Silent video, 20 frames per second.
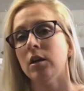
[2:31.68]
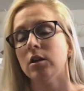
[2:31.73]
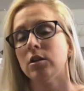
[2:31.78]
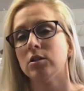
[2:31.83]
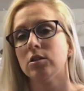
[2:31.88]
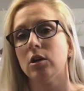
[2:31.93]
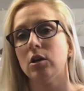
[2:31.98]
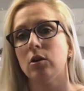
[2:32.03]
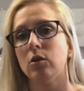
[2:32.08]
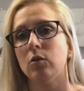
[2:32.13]

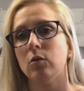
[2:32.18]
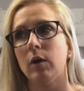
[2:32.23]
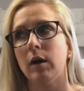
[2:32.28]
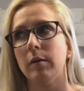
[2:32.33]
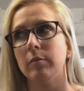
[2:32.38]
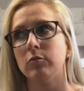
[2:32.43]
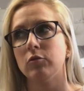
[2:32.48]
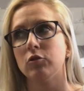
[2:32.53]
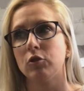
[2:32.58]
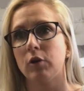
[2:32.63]
So
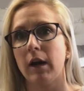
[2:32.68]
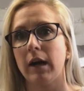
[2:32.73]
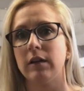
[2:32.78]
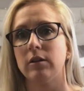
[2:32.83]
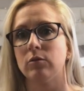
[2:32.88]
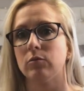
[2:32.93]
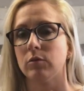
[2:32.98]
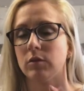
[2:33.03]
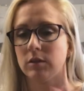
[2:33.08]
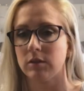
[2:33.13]
I'm trying
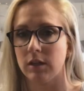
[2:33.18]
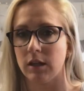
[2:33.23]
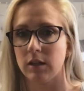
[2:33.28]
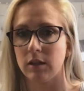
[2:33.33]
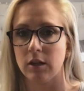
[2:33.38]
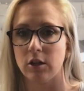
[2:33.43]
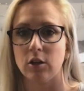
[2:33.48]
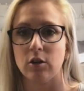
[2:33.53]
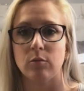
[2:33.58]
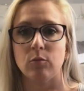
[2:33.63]
to really take
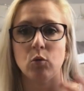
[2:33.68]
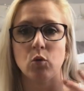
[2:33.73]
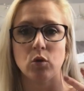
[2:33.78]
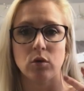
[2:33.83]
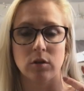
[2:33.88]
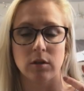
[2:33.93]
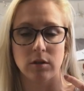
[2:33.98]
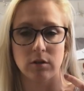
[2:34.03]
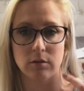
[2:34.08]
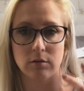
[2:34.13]
care of
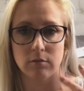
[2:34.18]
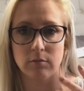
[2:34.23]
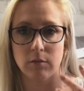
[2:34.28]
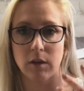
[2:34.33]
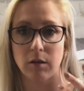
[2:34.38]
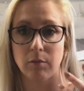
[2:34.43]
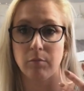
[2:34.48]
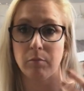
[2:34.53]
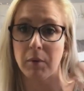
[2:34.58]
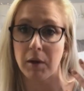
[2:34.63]
more,
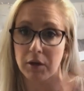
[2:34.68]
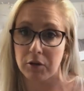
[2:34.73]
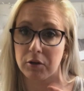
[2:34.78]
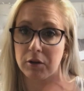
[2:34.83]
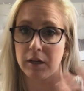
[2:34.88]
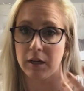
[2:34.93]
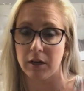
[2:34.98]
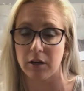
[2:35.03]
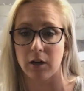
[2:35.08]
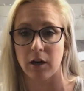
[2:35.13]
like better
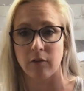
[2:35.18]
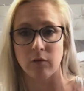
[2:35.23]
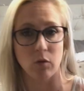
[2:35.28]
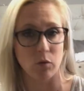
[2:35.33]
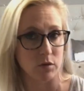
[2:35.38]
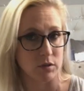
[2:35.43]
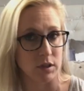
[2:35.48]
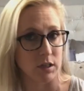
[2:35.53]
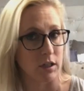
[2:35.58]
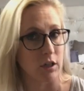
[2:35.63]
care. I've
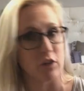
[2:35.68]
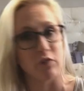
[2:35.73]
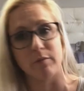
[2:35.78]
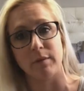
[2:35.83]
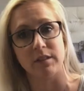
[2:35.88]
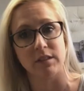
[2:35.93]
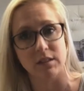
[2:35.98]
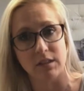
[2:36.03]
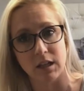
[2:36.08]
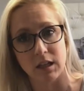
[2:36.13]
always taken care of
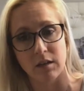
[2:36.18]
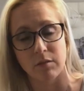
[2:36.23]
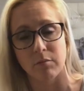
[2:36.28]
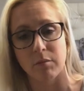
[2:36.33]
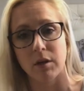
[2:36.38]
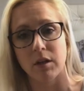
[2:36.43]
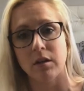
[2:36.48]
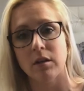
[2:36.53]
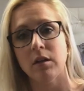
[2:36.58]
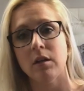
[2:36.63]
my skin,
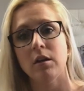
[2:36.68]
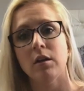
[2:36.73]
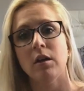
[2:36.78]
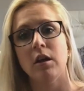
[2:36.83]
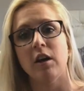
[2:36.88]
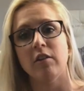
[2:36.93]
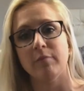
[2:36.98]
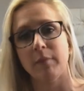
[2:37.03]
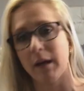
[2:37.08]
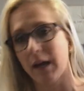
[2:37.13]
but
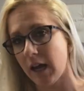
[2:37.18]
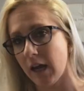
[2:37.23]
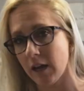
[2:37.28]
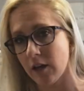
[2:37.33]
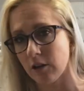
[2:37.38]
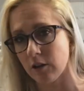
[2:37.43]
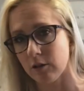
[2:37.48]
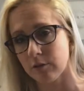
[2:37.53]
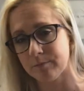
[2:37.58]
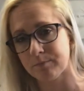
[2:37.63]
of my
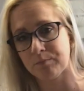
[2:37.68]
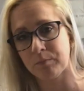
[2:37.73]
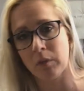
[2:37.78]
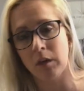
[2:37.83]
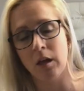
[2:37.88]
hair.